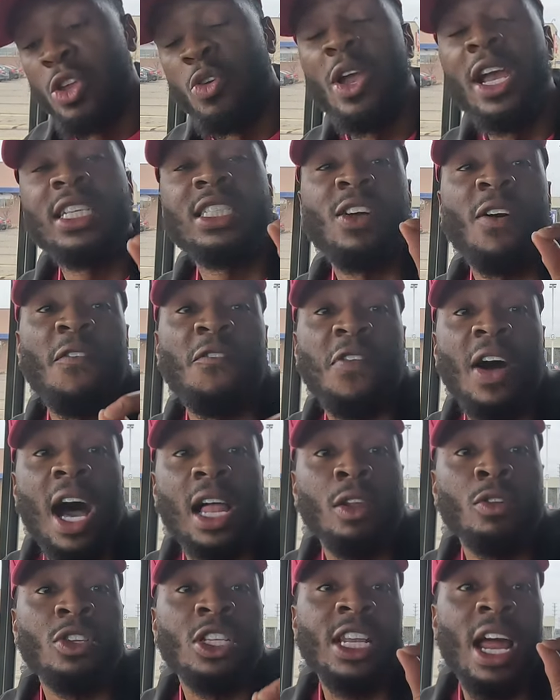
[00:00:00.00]
You need to
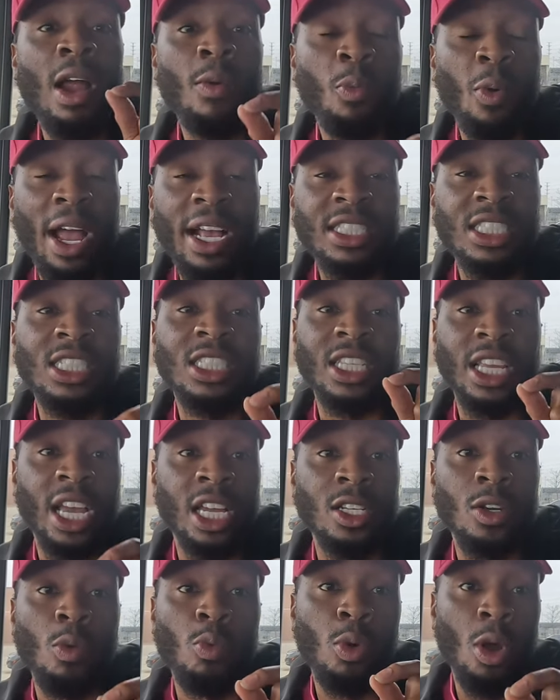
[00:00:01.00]
follow the directions
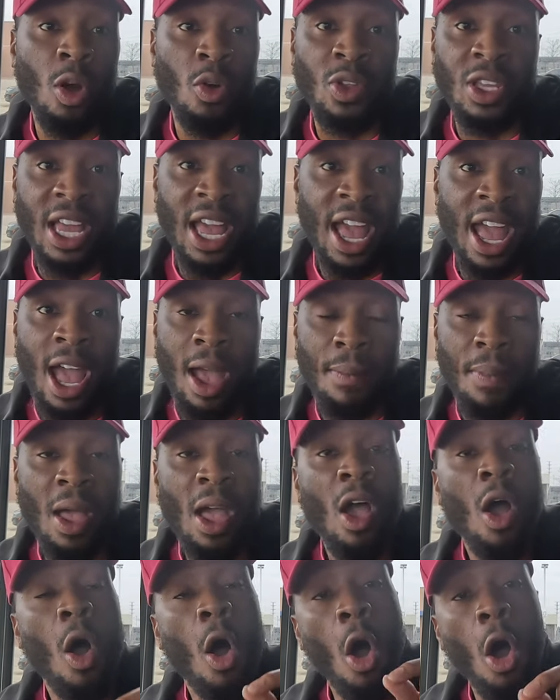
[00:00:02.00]
in the Roadie
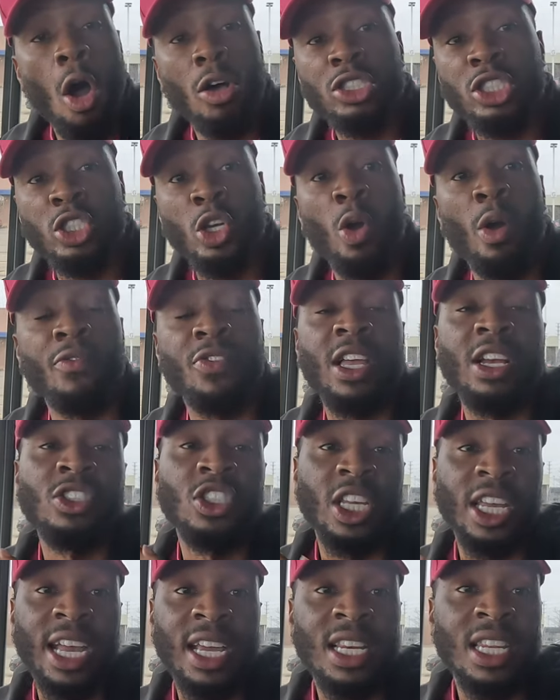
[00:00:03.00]
app. Also, if
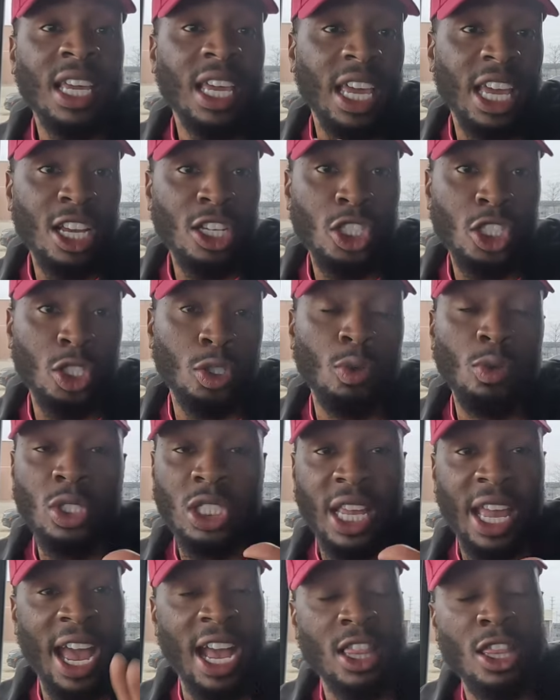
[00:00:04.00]
there's any
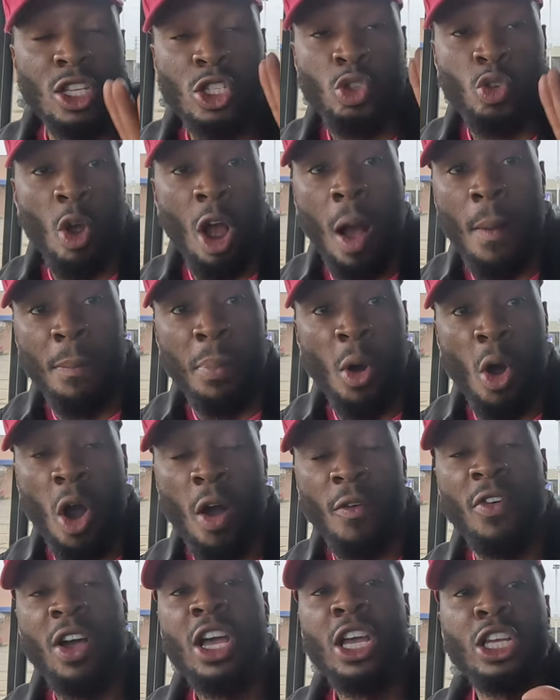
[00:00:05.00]
issues at the
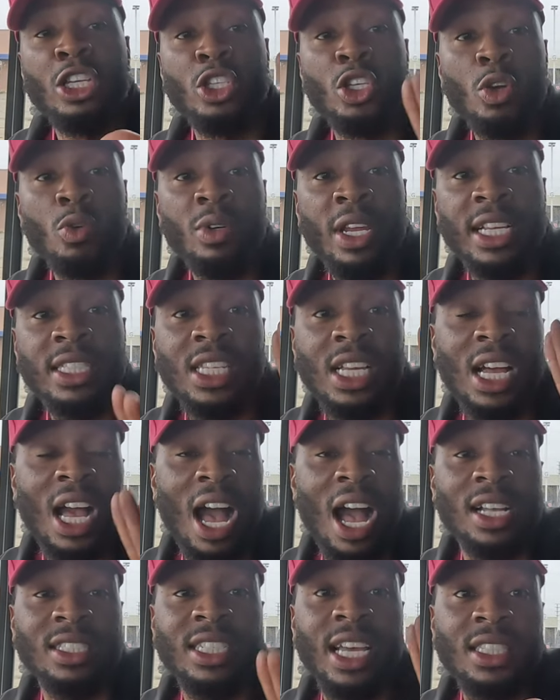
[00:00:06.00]
drop-off, you need to
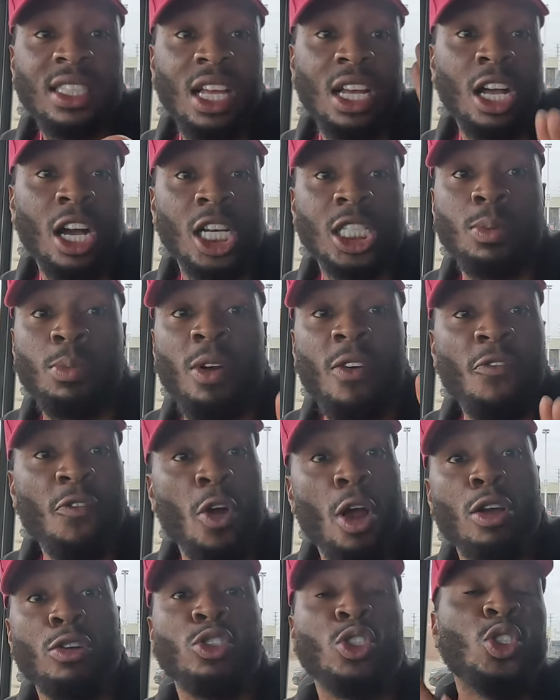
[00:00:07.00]
contact the customer
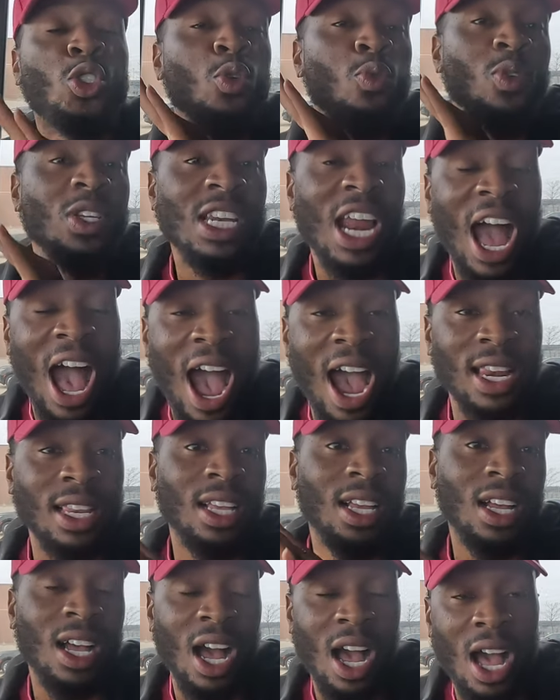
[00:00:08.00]
first. Do
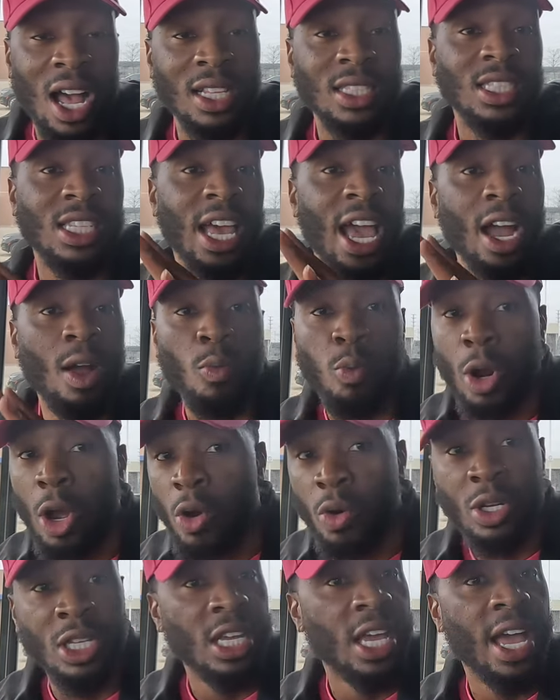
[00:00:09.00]
not contact
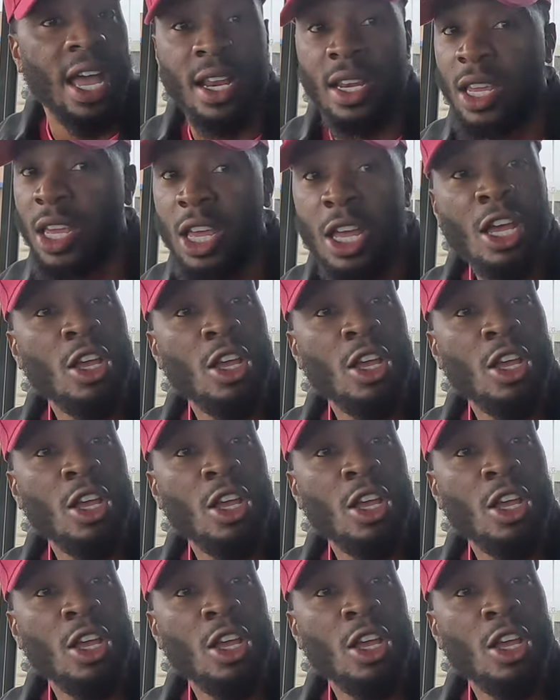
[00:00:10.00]
Roadie yet.